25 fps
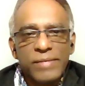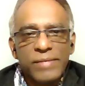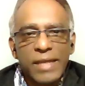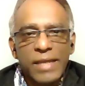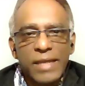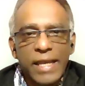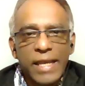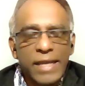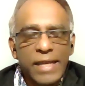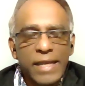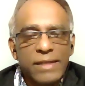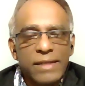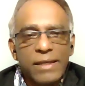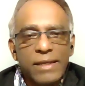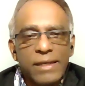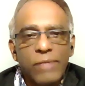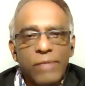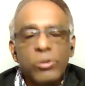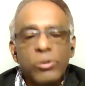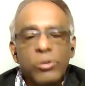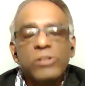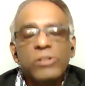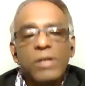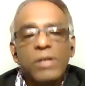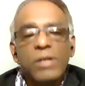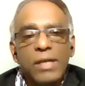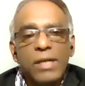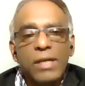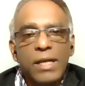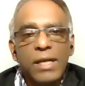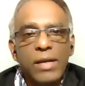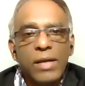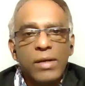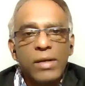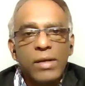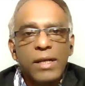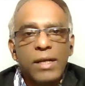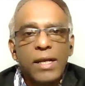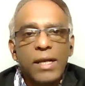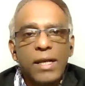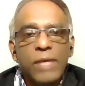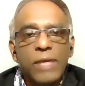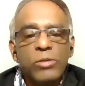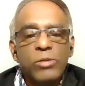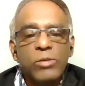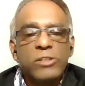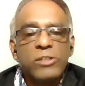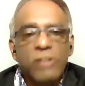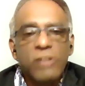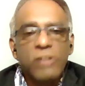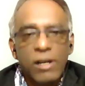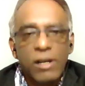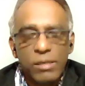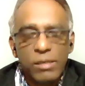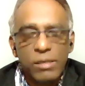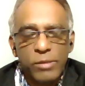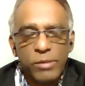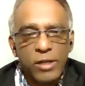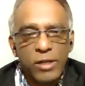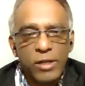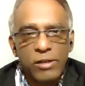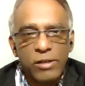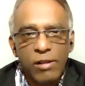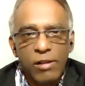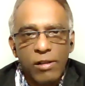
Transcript: And we'll talk about